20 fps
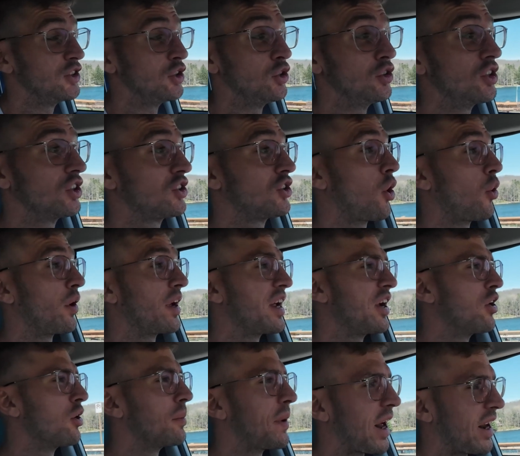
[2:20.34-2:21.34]
You just don't
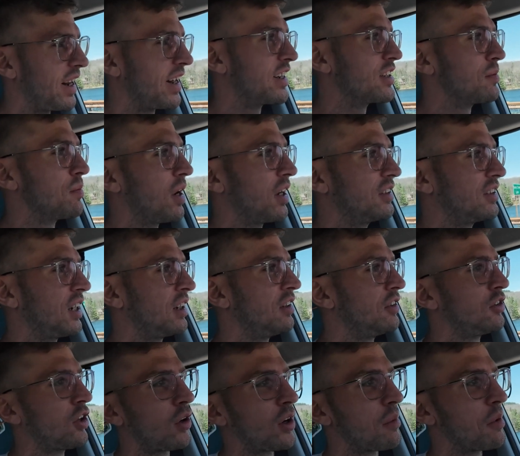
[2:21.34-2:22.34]
hear about it as much.
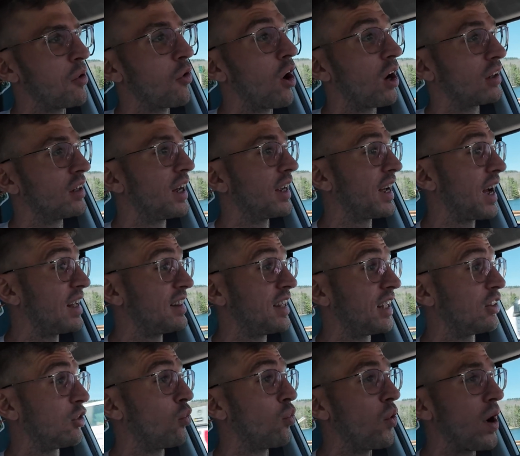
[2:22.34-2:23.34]
Don't get me wrong, like, I
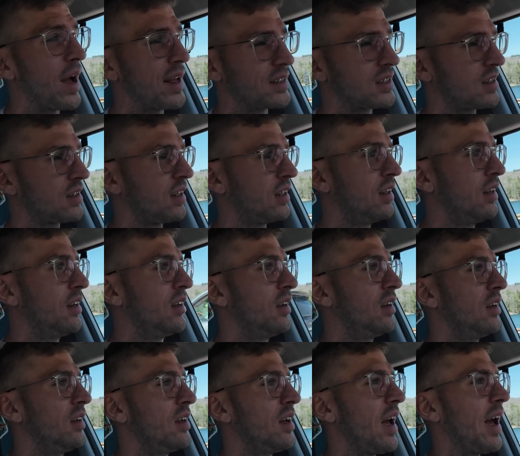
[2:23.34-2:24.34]
think the West
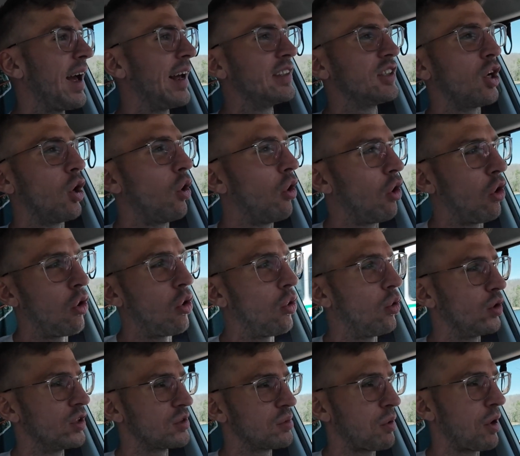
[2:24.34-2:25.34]
as a
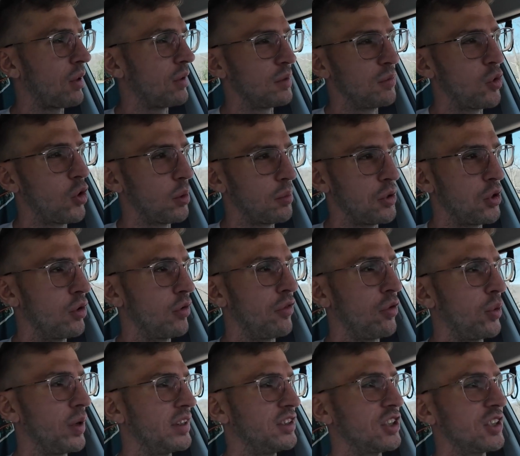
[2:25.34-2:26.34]
whole is probably more
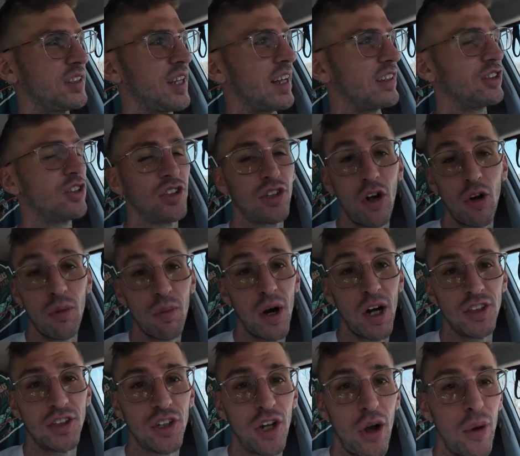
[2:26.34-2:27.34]
beautiful. It just has so
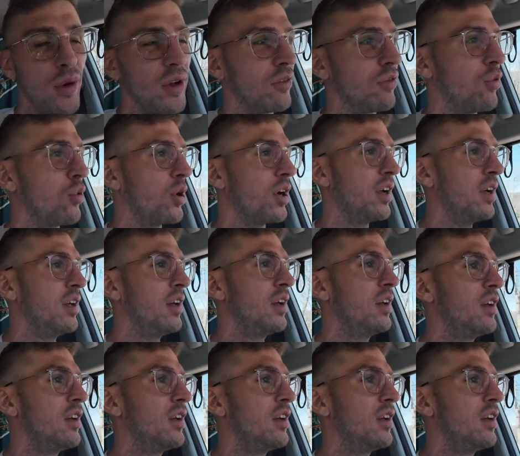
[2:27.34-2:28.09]
much going for it.